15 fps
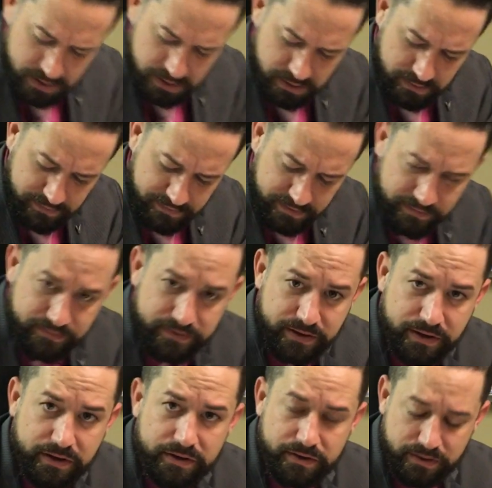so 15
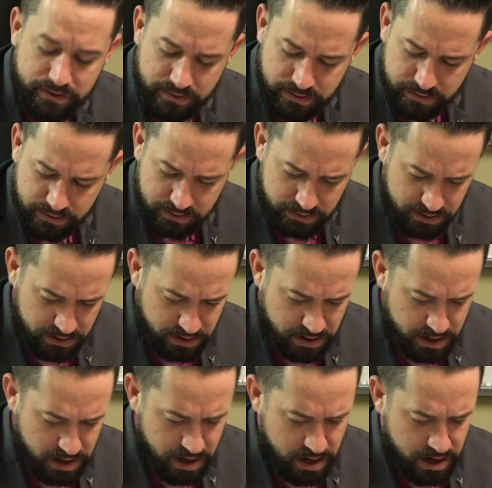
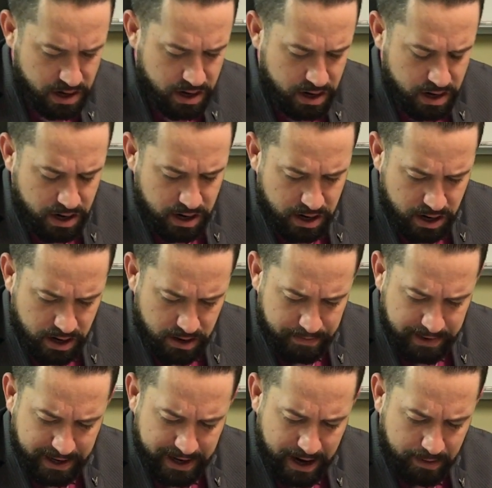
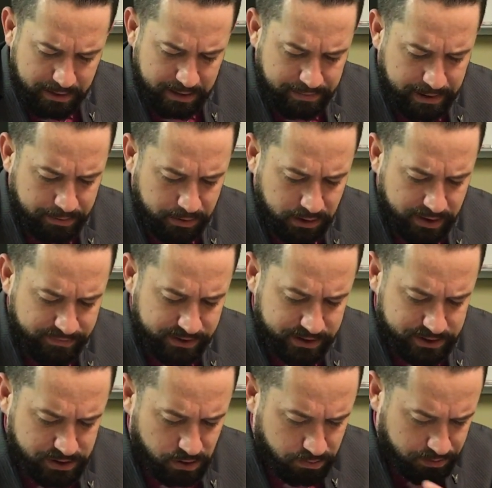years. And how many people live in
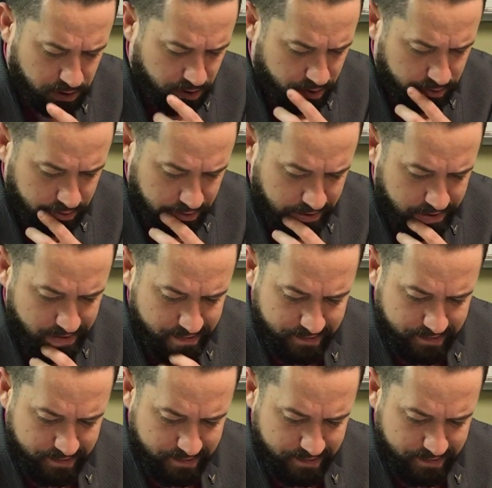this home currently?